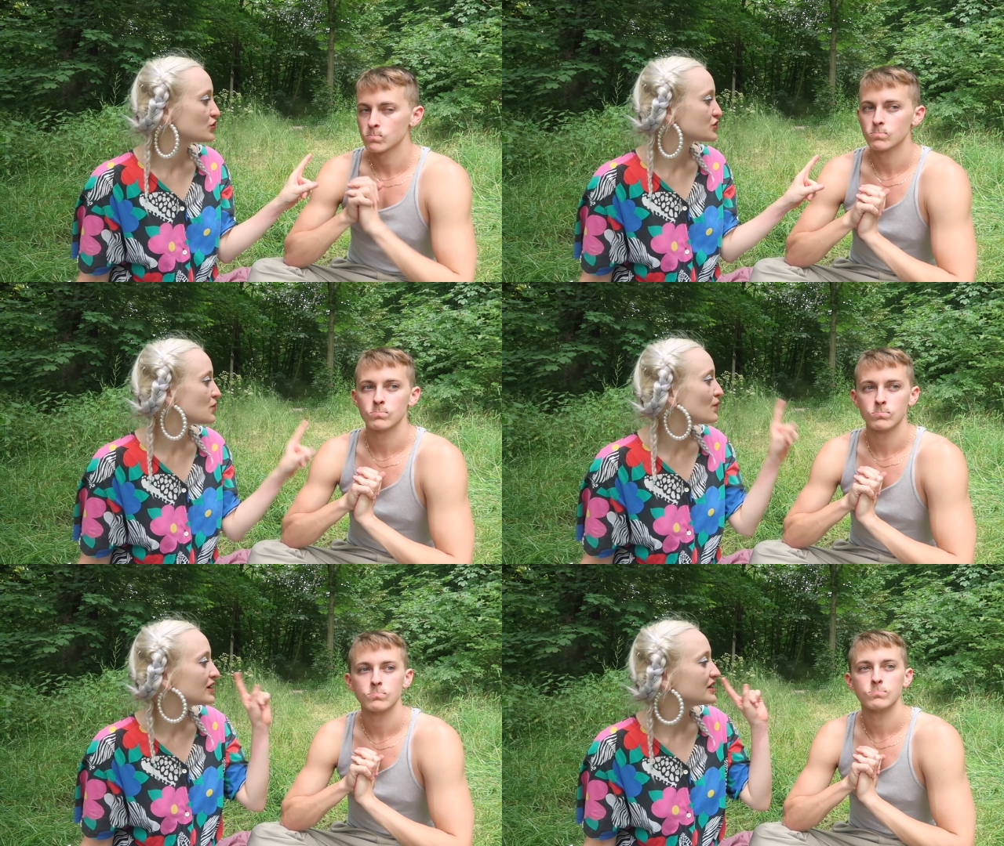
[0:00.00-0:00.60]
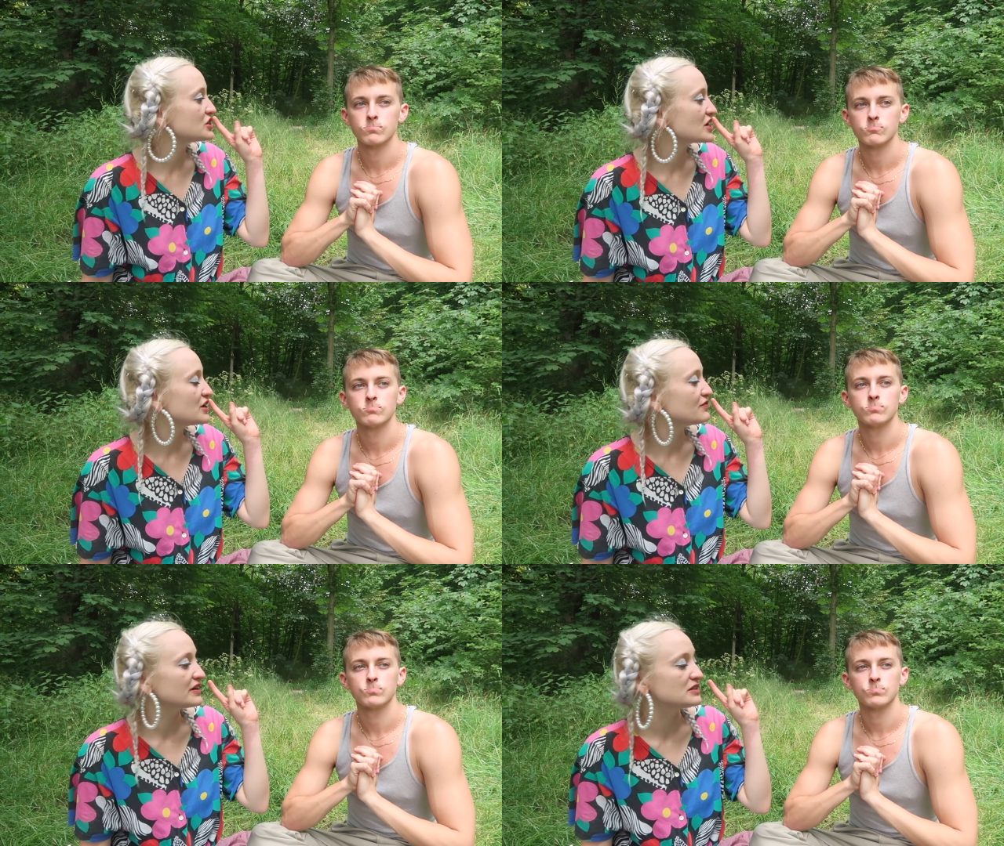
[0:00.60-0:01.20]
Speaker 1: culture and one cliche
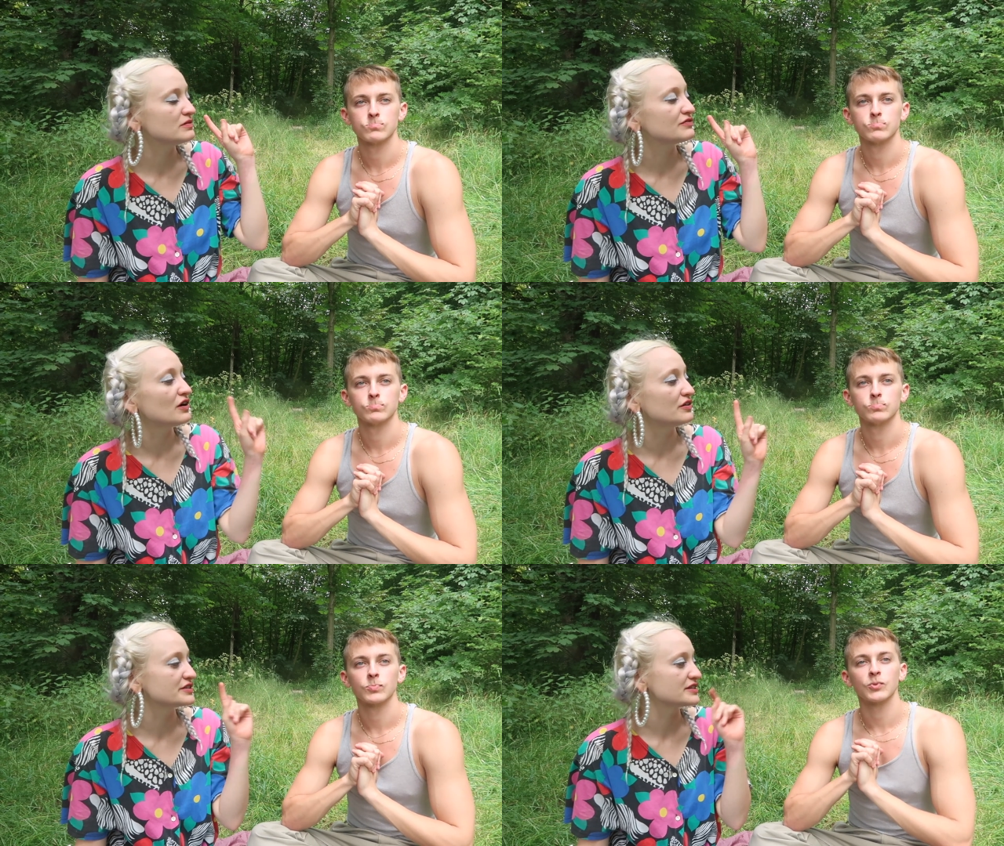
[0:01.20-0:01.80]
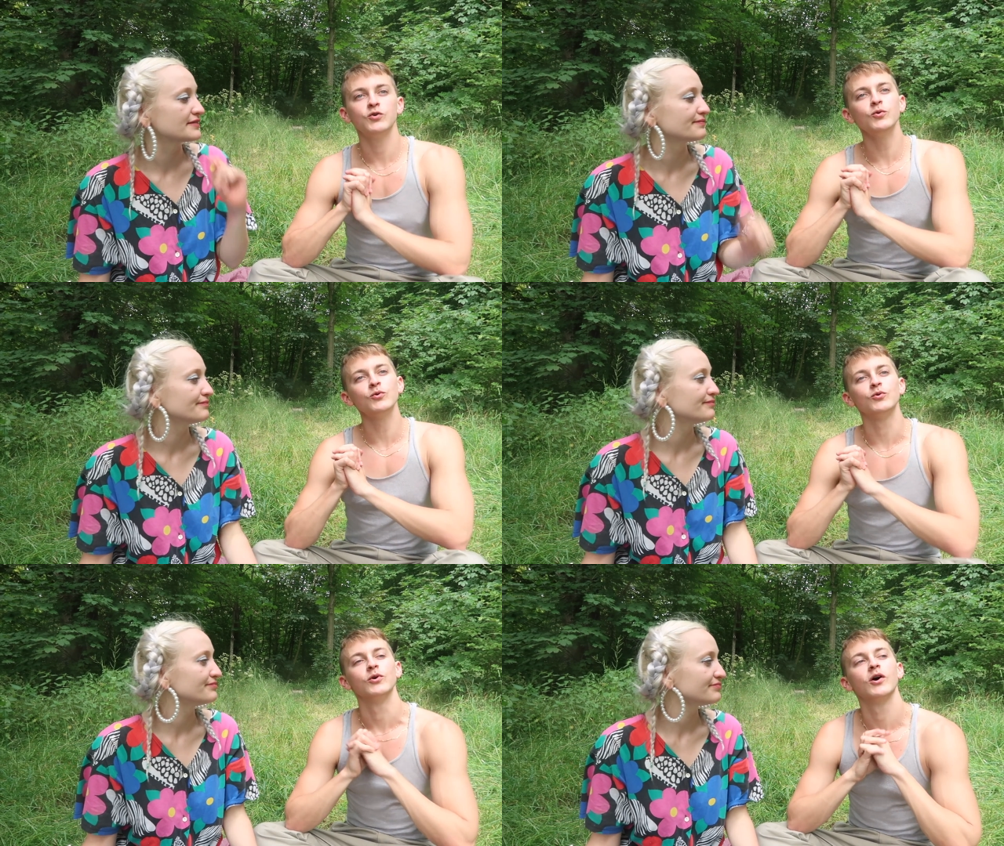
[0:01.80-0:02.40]
you find to be false?
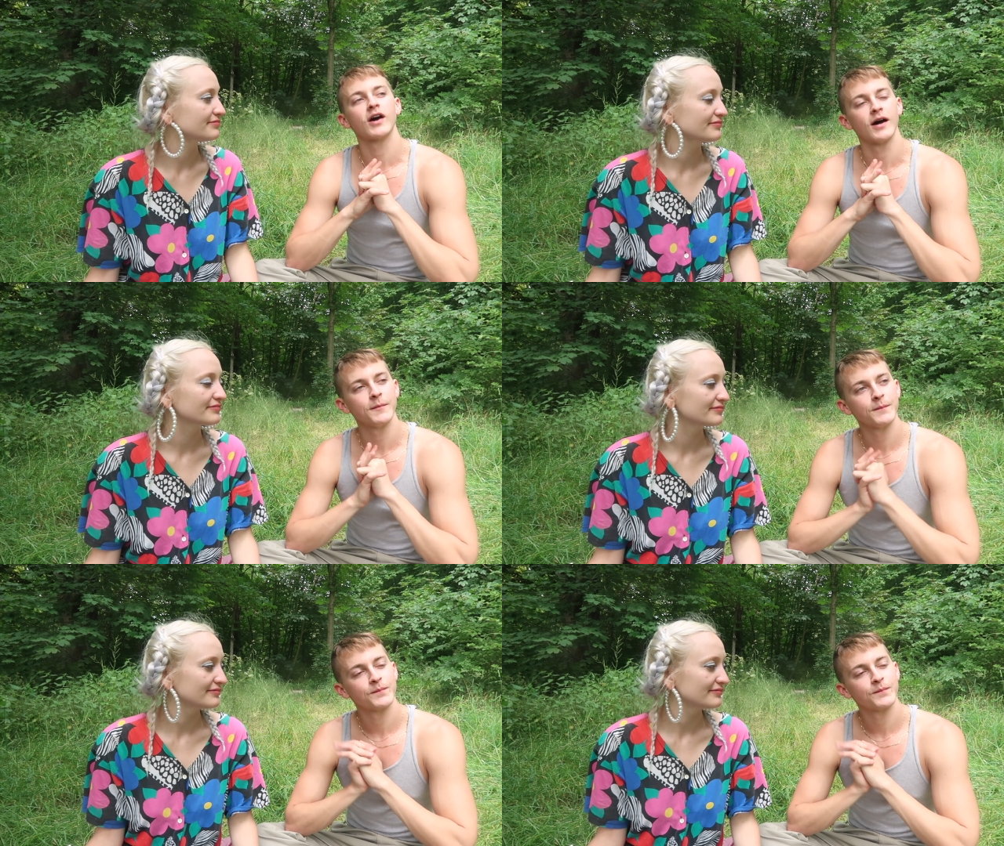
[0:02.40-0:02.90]
Speaker 2: Ooh, okay.